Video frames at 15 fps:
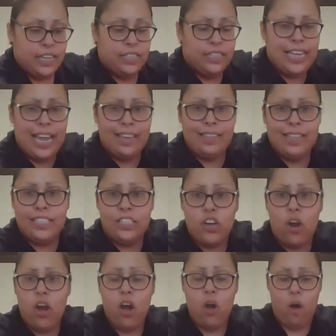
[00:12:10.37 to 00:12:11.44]
take this
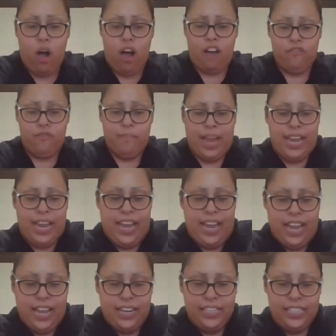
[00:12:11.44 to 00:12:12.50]
dough off my
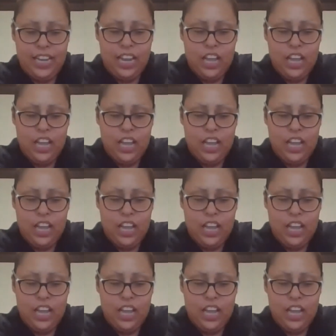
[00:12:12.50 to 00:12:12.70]
hands